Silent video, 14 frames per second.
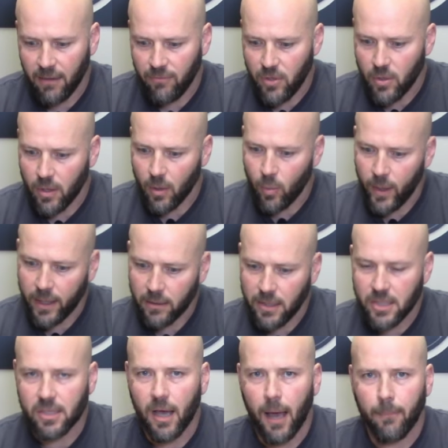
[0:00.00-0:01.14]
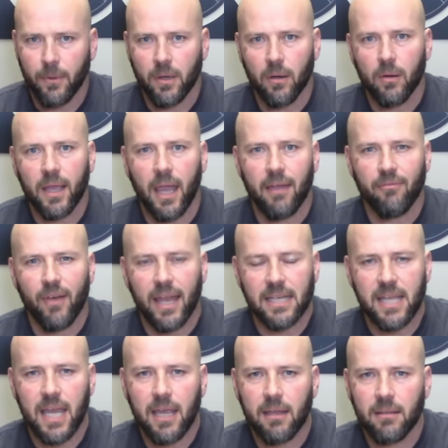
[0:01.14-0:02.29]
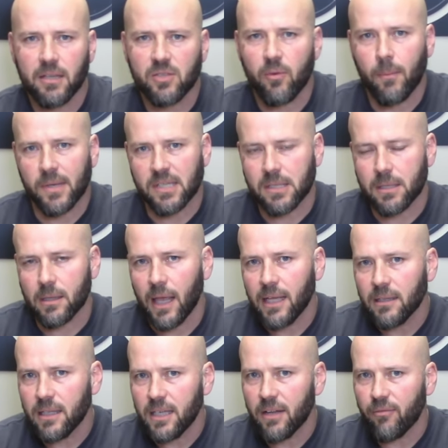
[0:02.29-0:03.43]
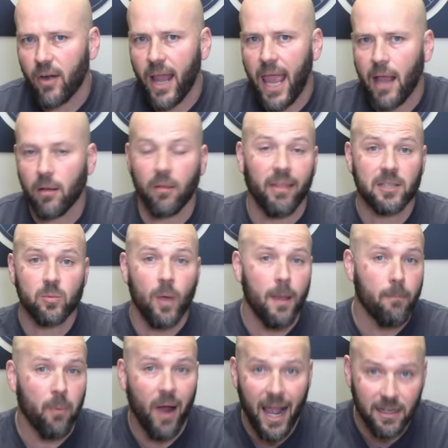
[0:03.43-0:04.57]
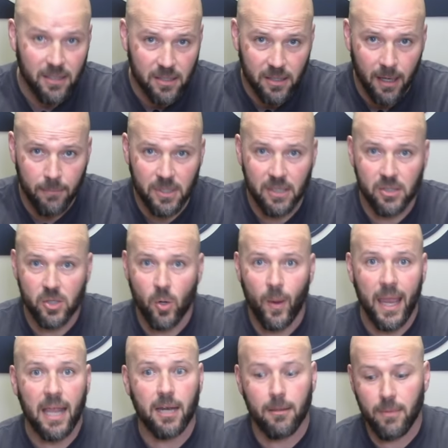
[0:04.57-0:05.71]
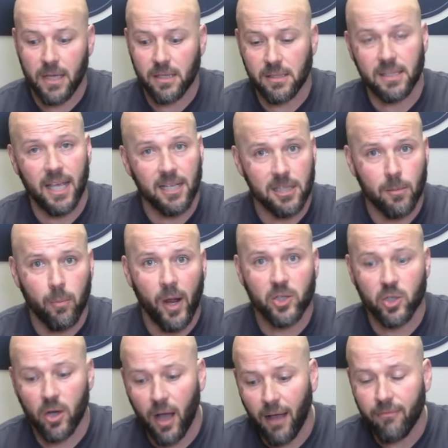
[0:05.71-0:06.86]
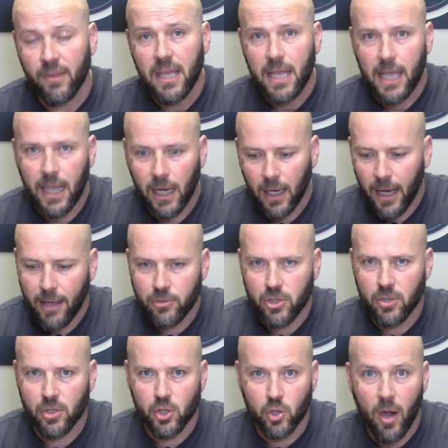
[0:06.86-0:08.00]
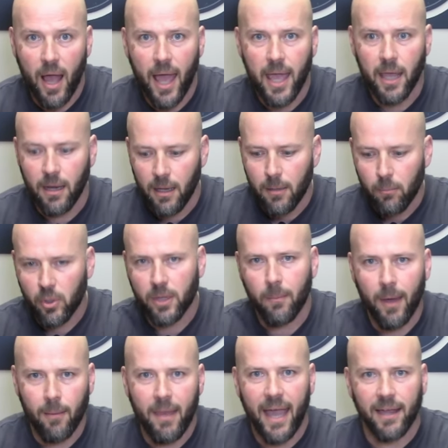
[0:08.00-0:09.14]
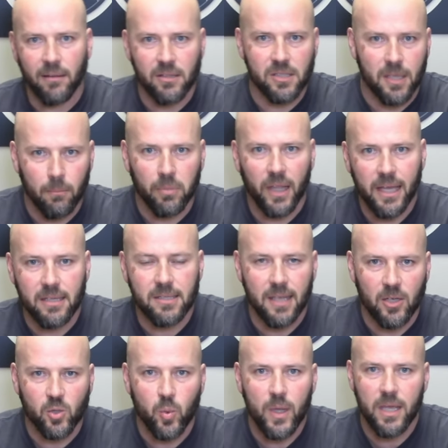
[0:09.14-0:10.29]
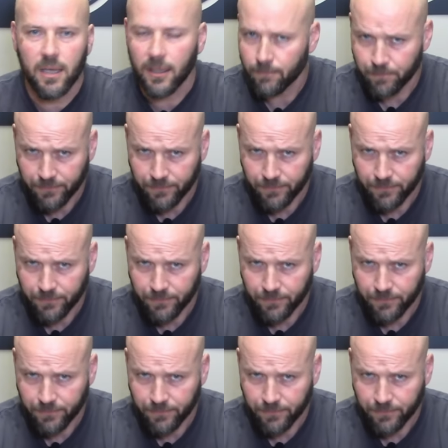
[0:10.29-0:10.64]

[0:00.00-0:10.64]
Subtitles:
if you can quickly stop and go, okay, if I had taken this from a slightly different angle, that's why practice comes in so handy, because it takes the pressure off and allows you to try it, put the button back in the same place and tweak.